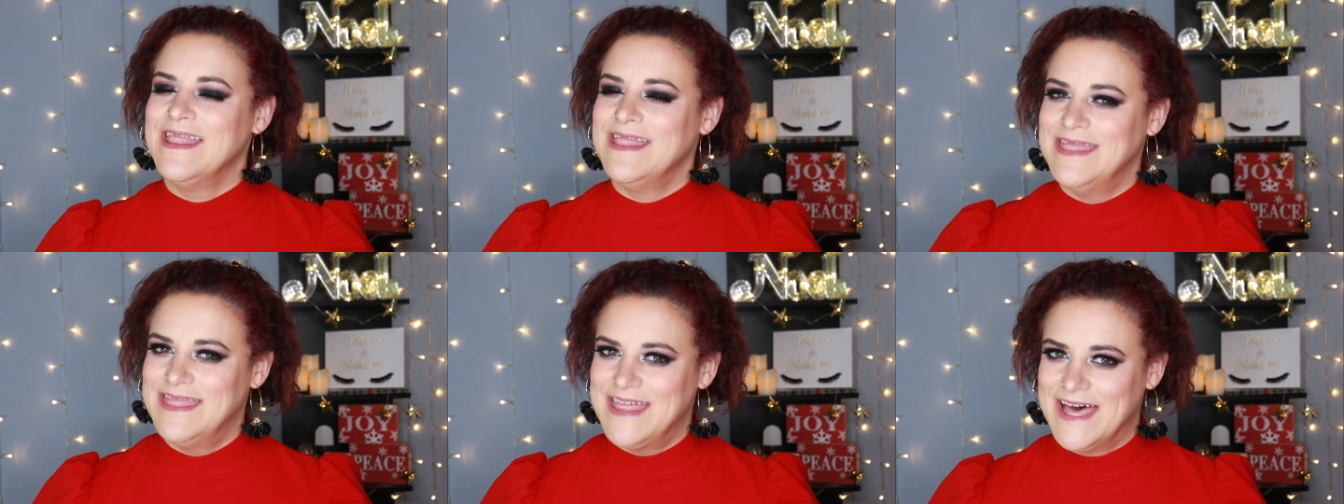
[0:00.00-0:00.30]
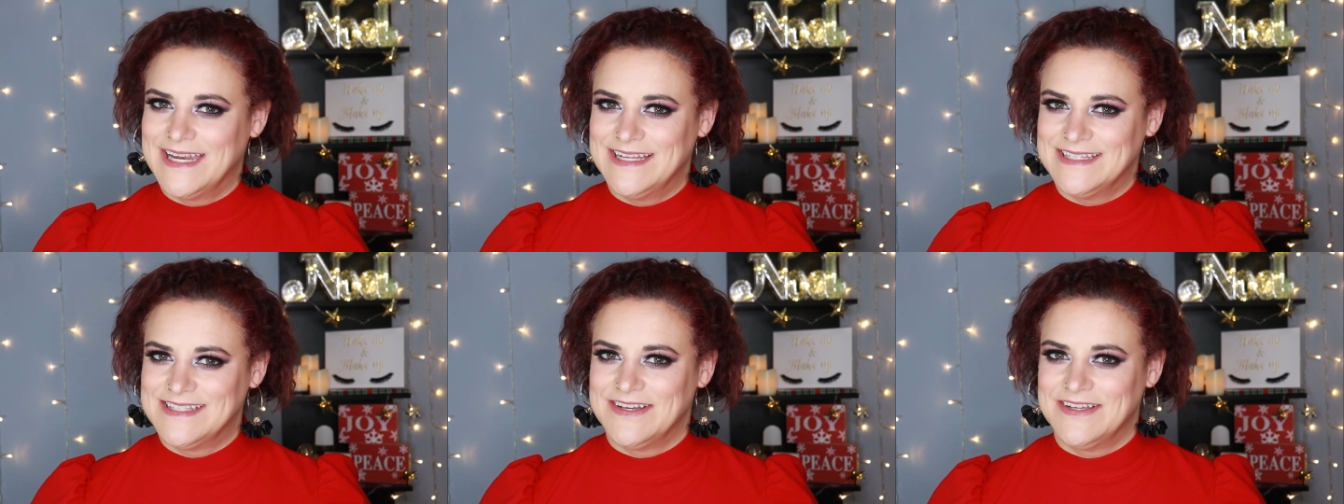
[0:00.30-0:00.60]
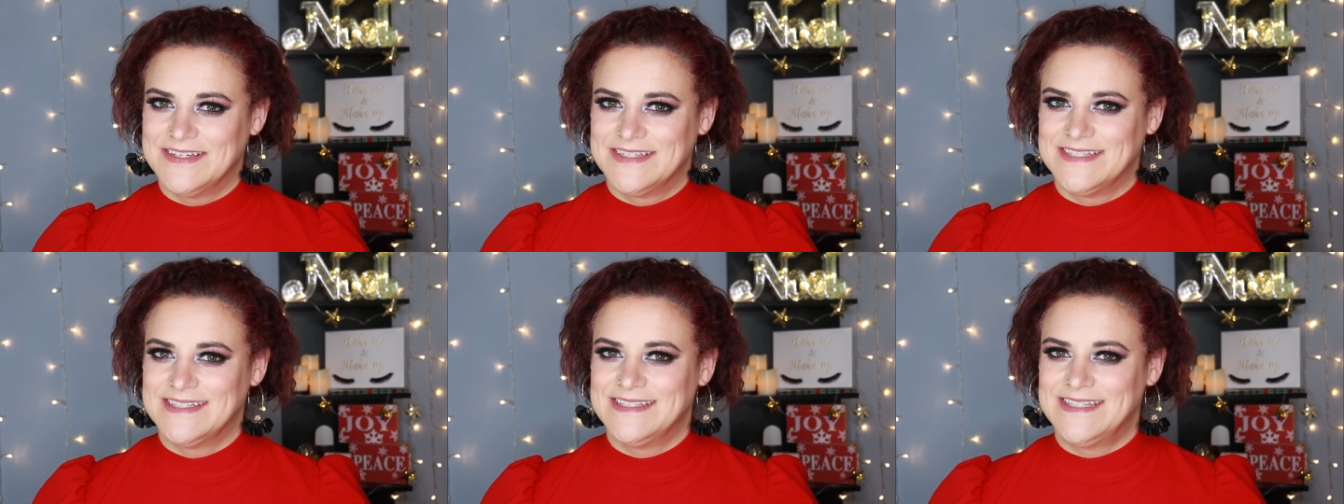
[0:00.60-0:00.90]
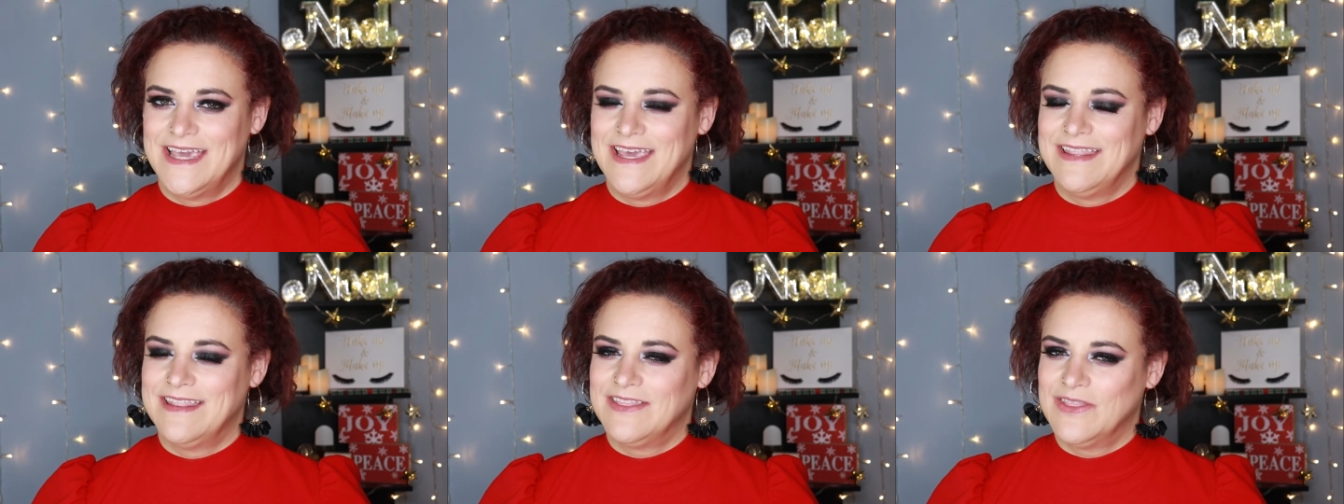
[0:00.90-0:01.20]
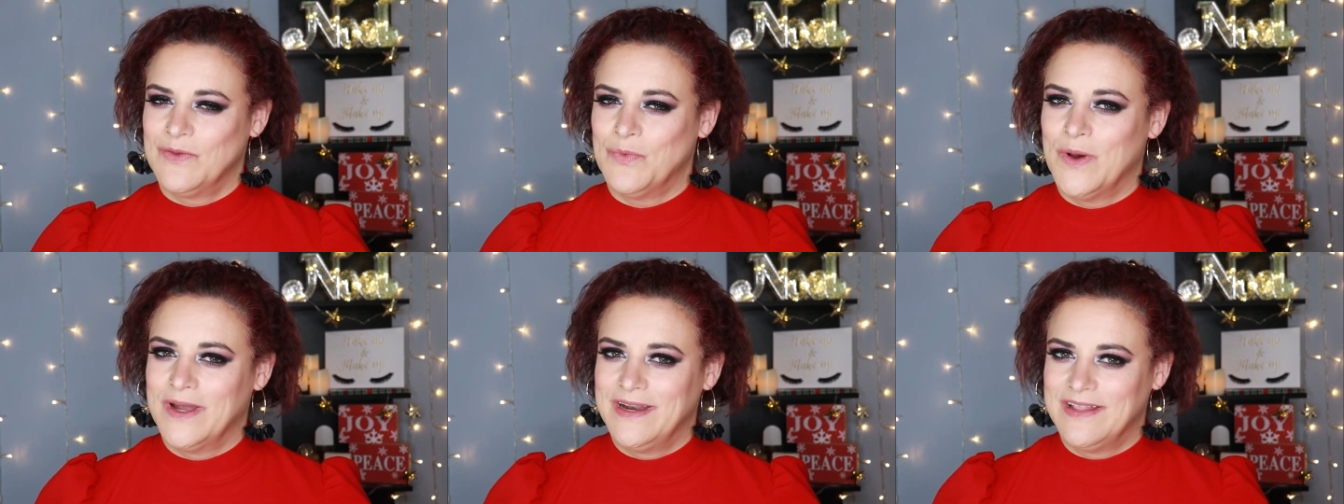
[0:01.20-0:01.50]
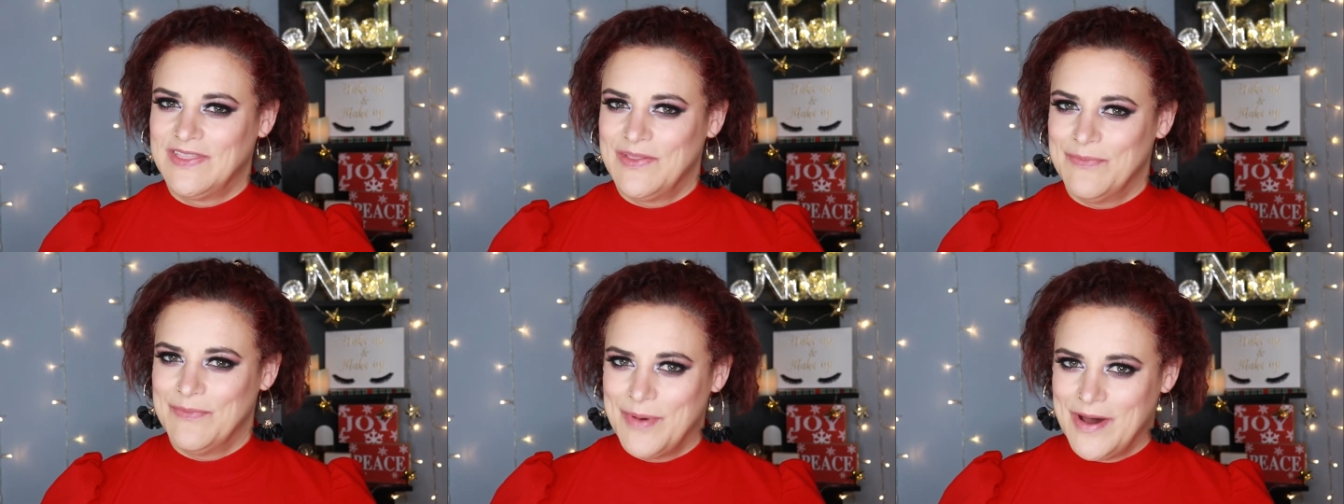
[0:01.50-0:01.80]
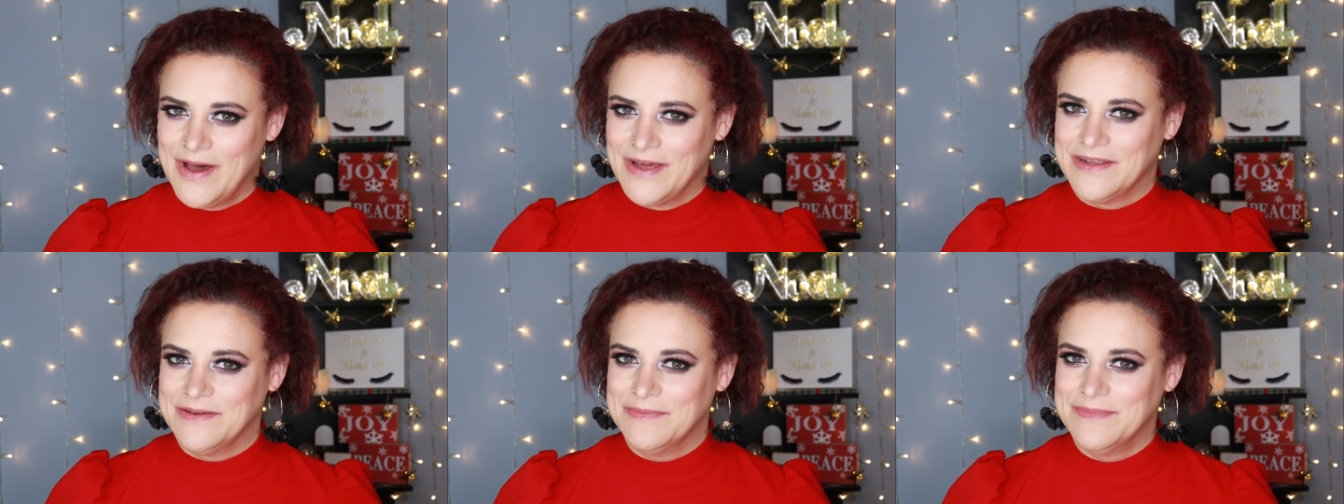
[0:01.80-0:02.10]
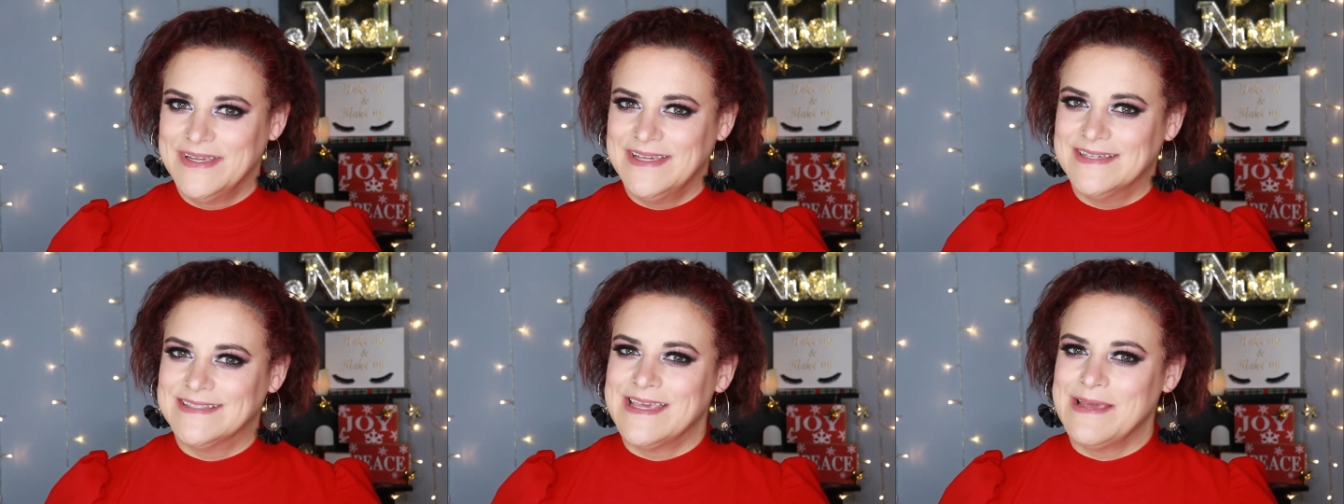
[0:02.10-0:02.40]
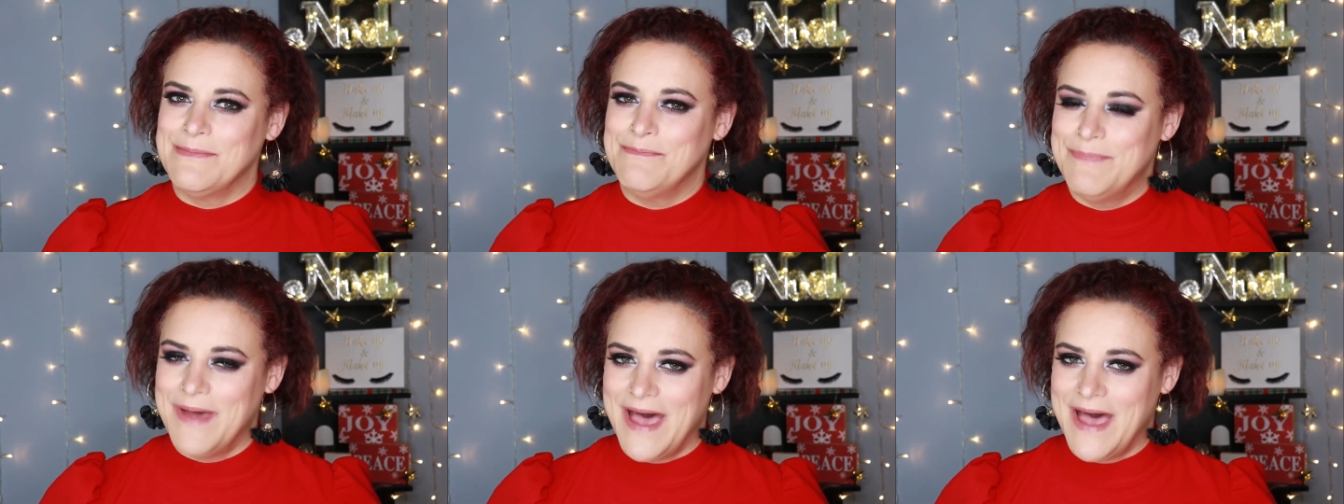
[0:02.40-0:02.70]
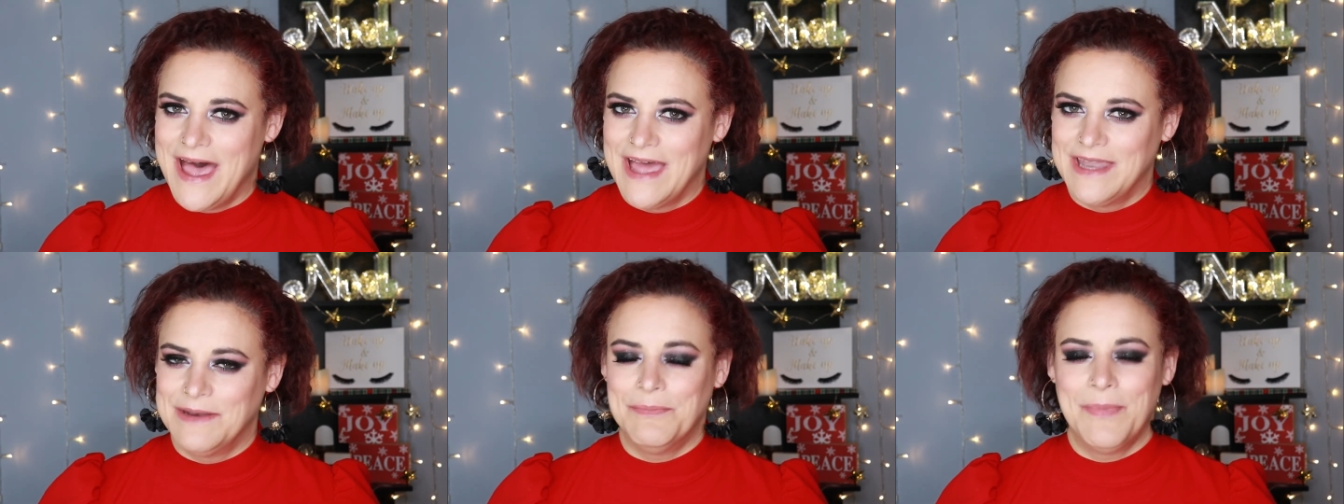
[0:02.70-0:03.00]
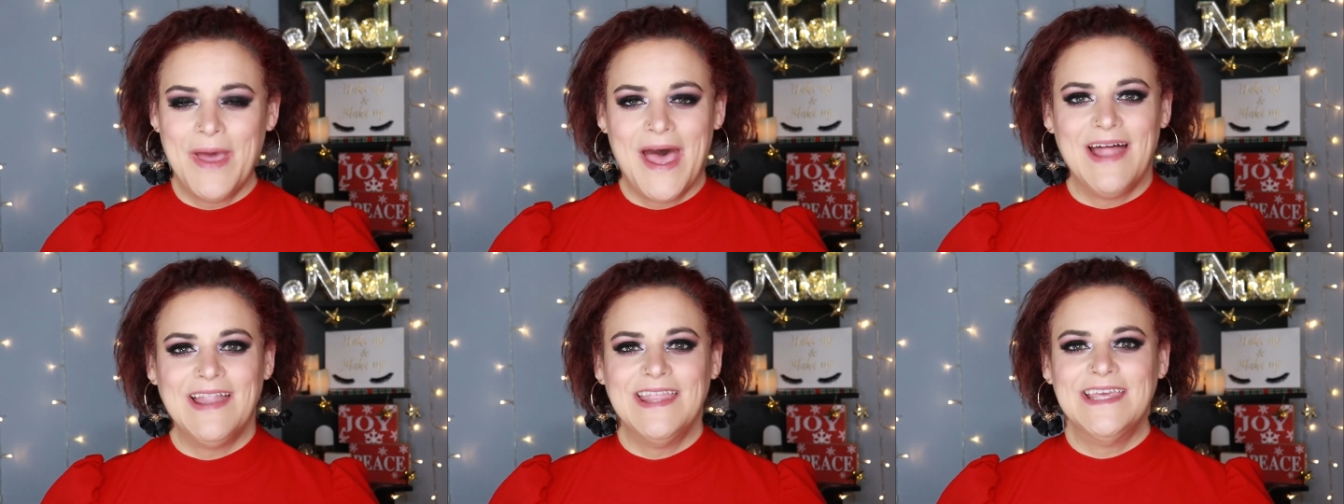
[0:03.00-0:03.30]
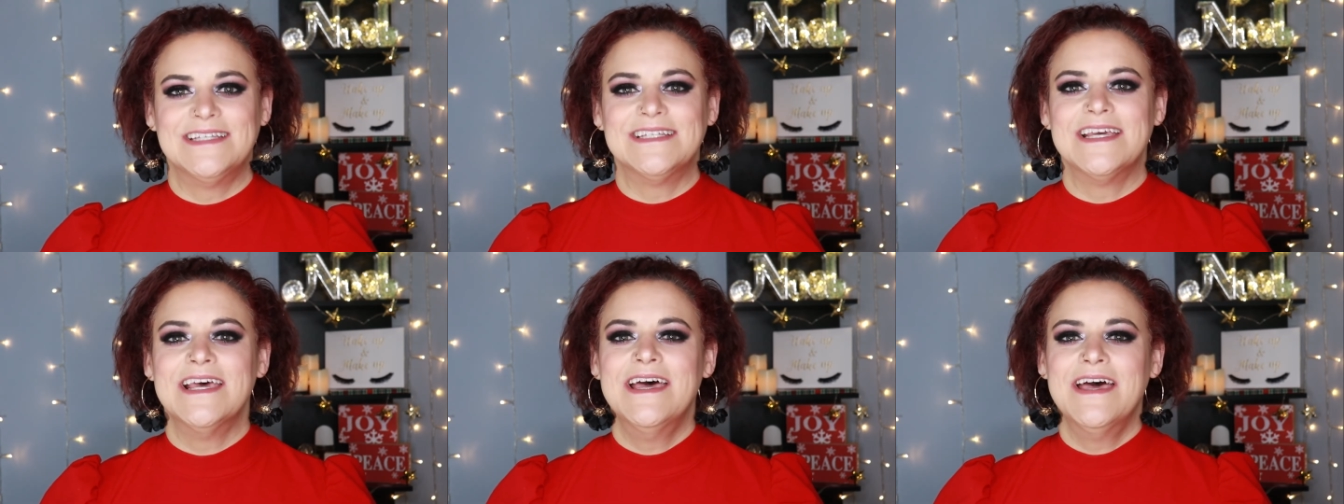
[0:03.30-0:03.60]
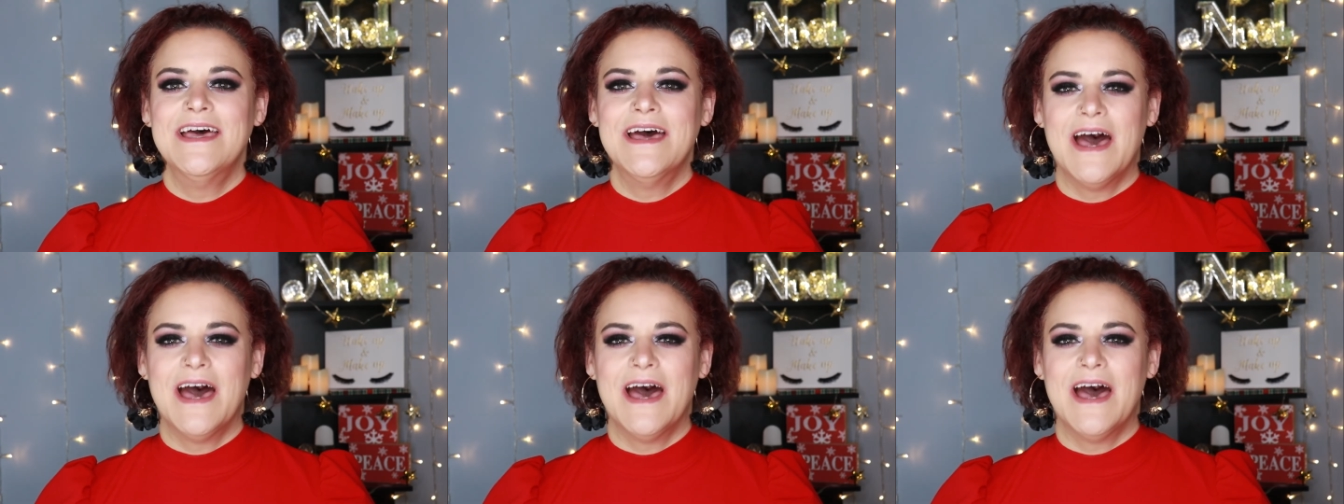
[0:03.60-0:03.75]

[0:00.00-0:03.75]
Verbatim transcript: that is not to say that the one at the bottom is a bad palette.